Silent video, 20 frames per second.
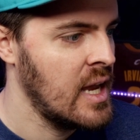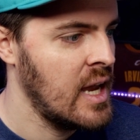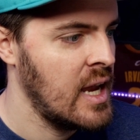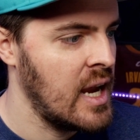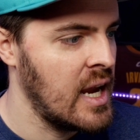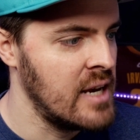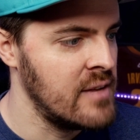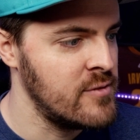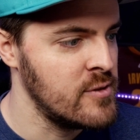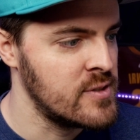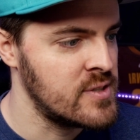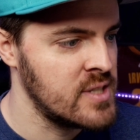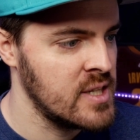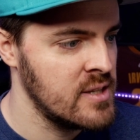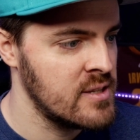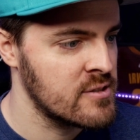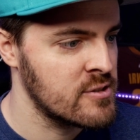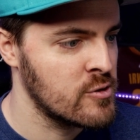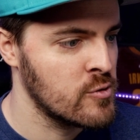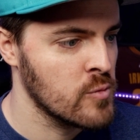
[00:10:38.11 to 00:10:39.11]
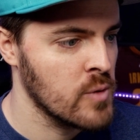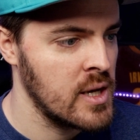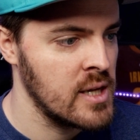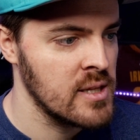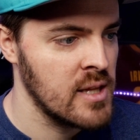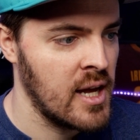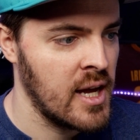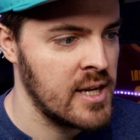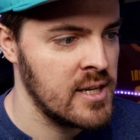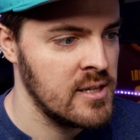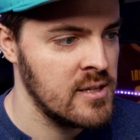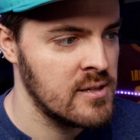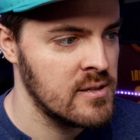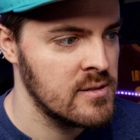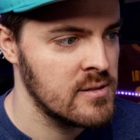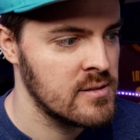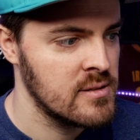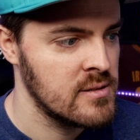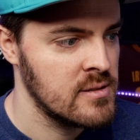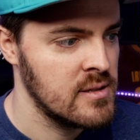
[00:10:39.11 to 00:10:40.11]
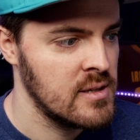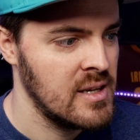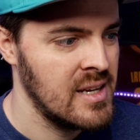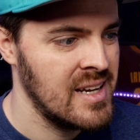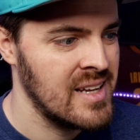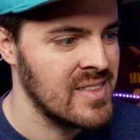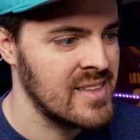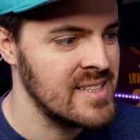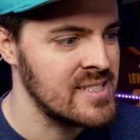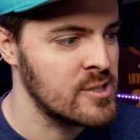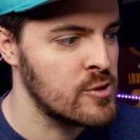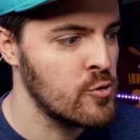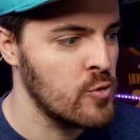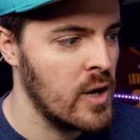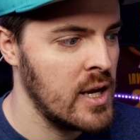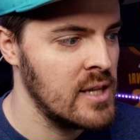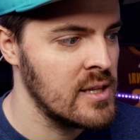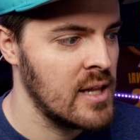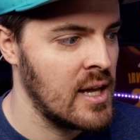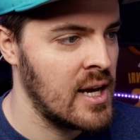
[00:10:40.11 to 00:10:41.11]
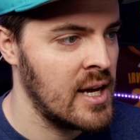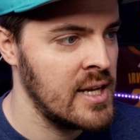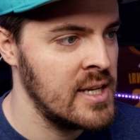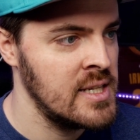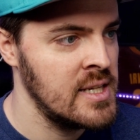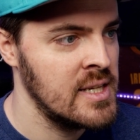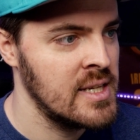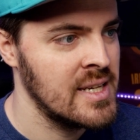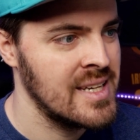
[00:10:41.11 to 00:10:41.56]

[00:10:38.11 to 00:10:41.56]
And if you see this gray line here, this gray line